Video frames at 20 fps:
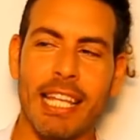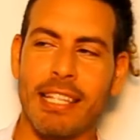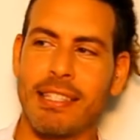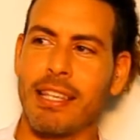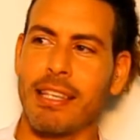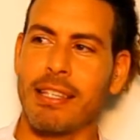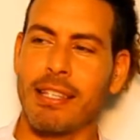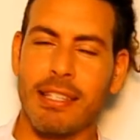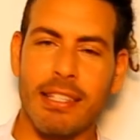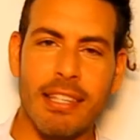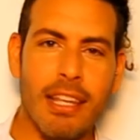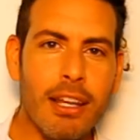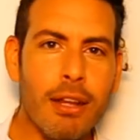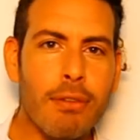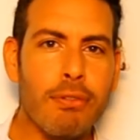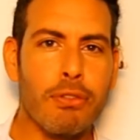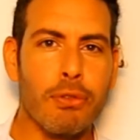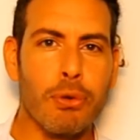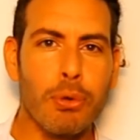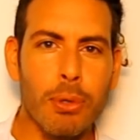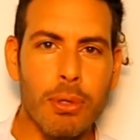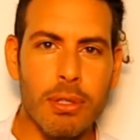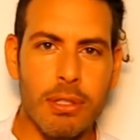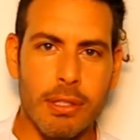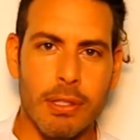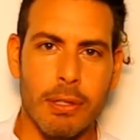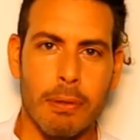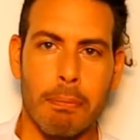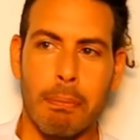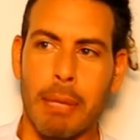is a set of
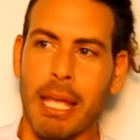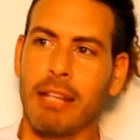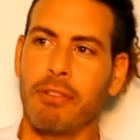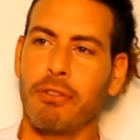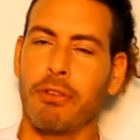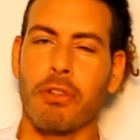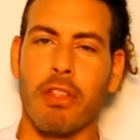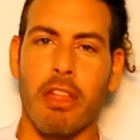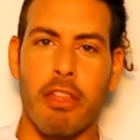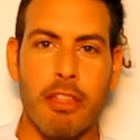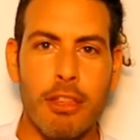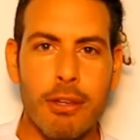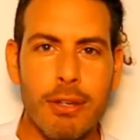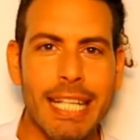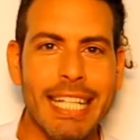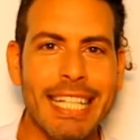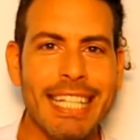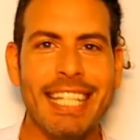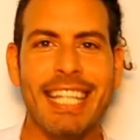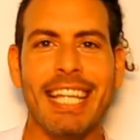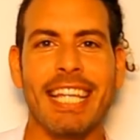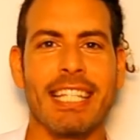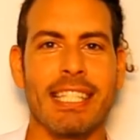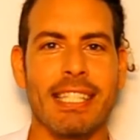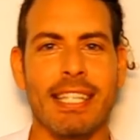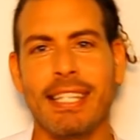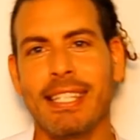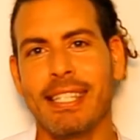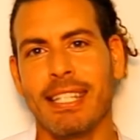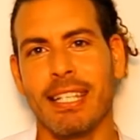rules made for the 3D
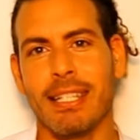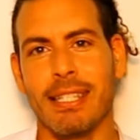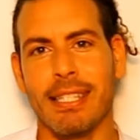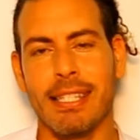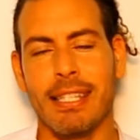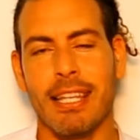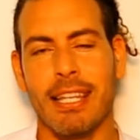existence,